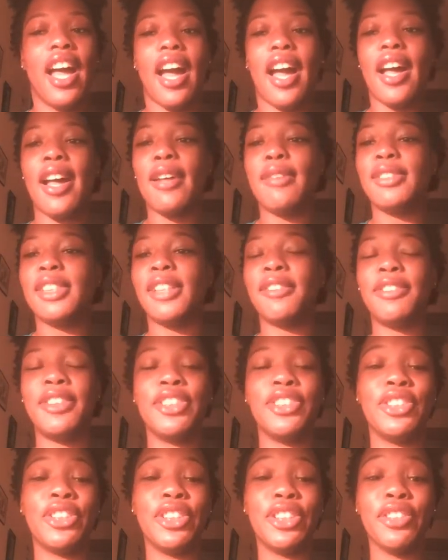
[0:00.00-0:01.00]

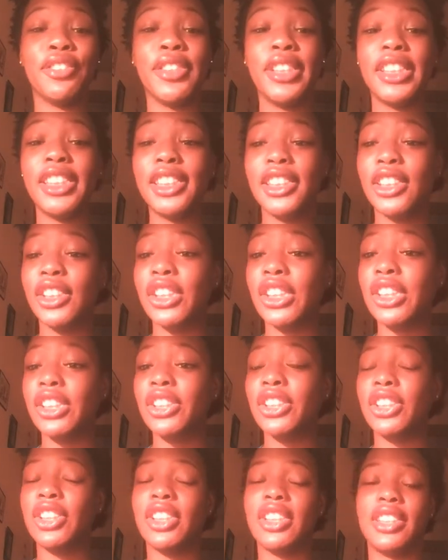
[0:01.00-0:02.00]
Definitely do your research.